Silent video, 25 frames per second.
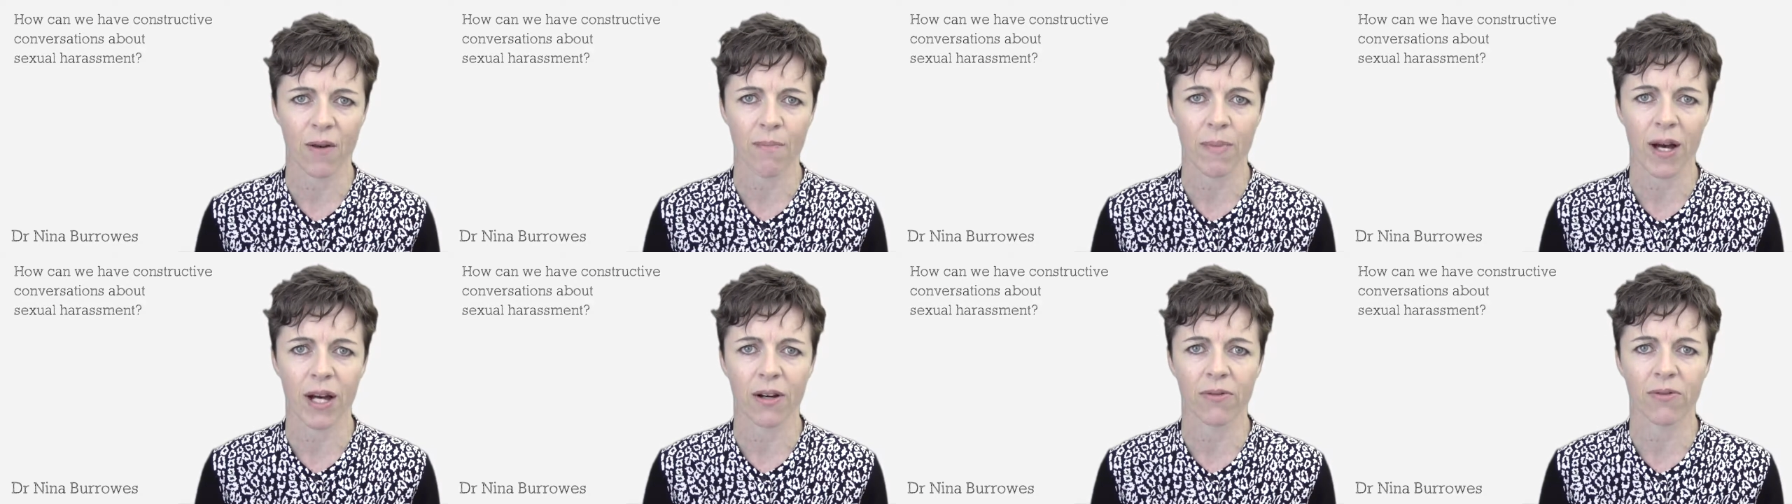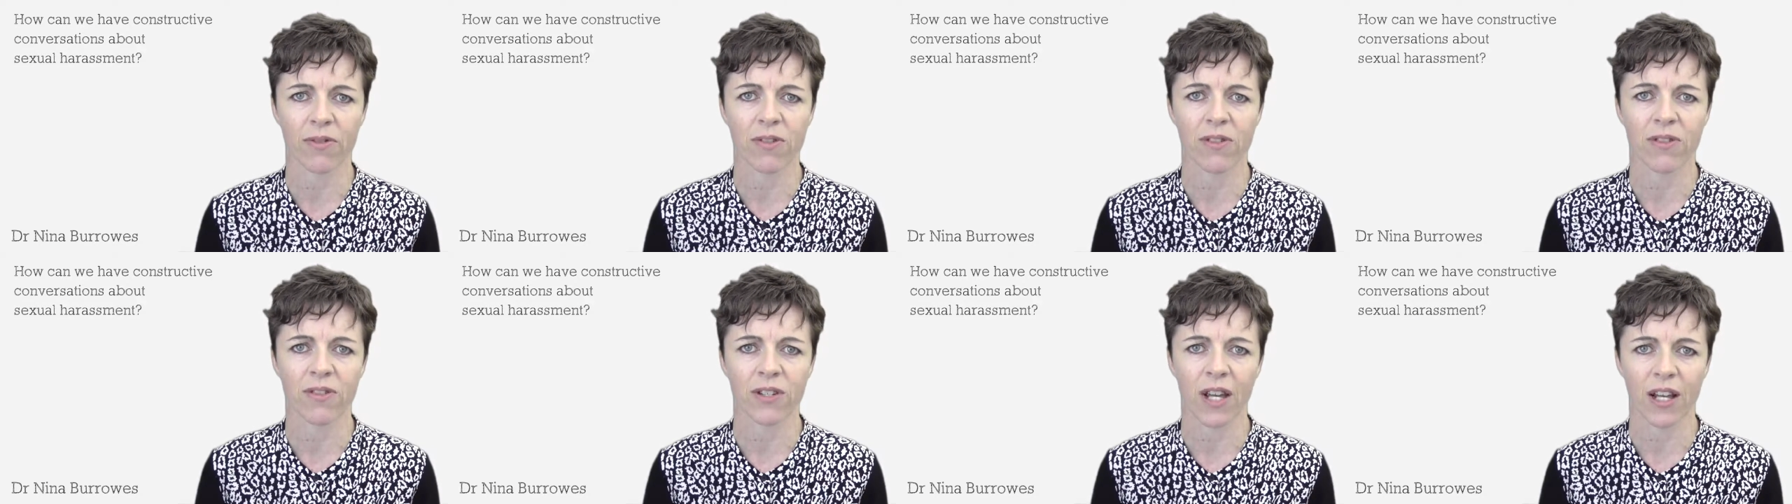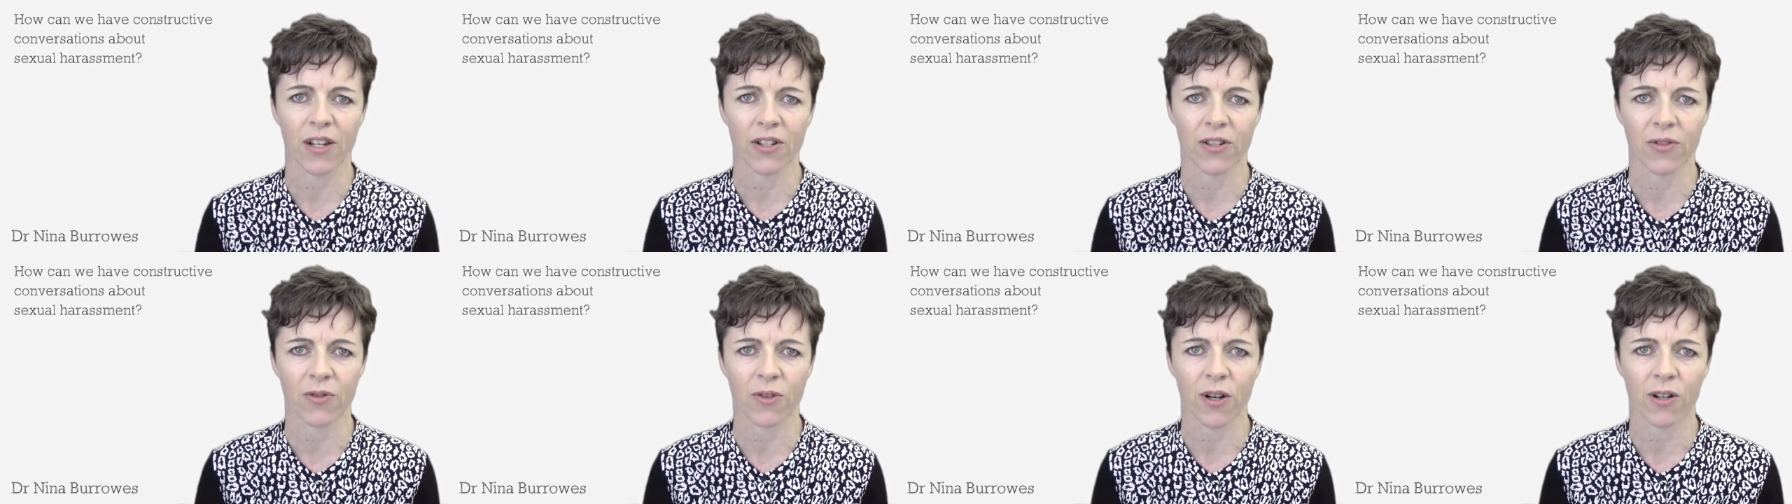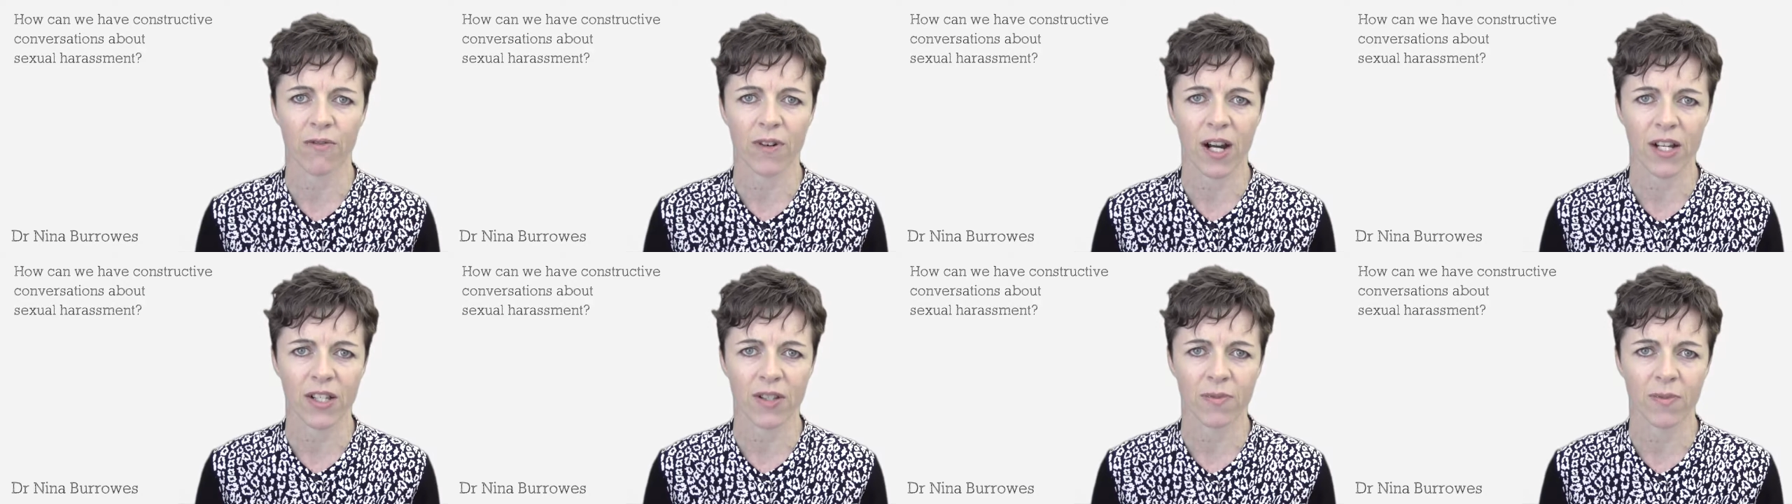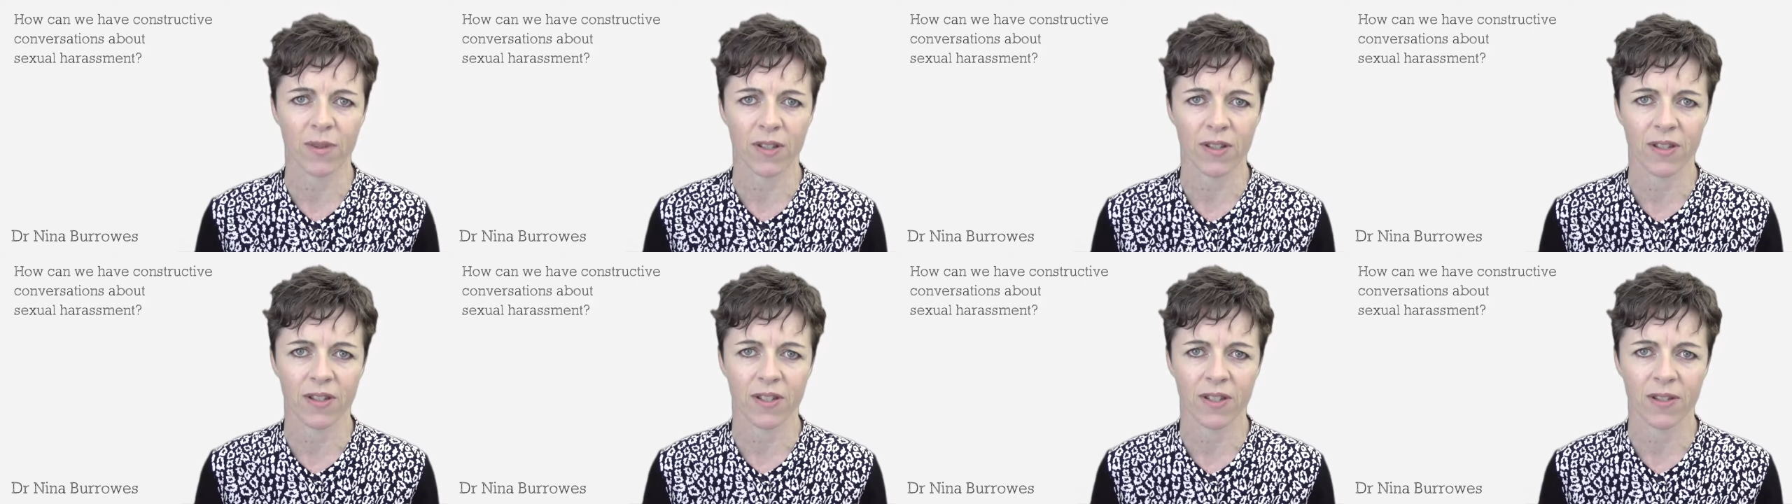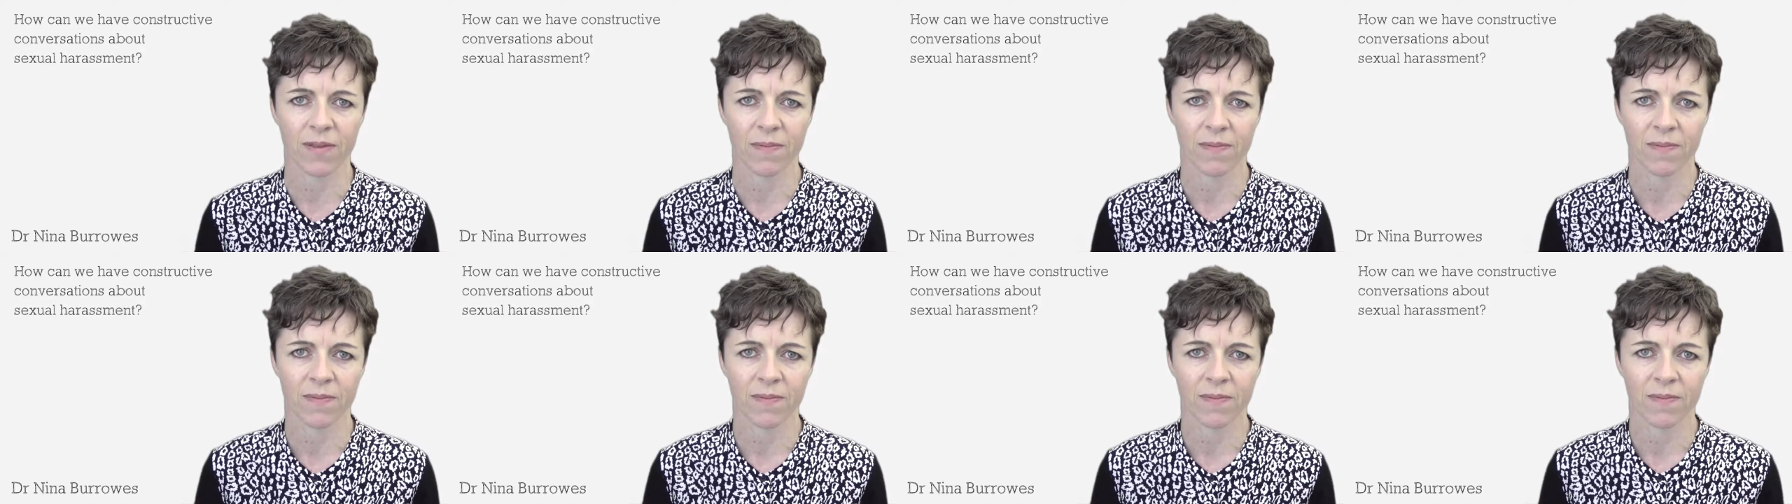about sexual
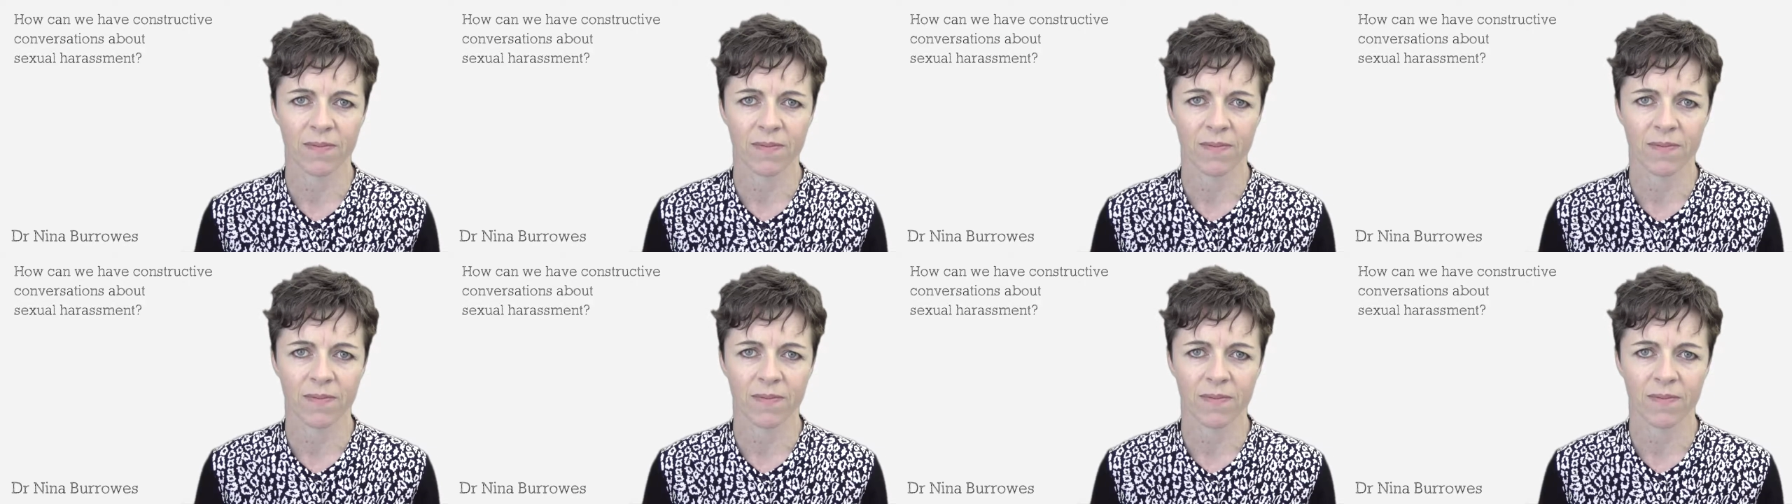harassment?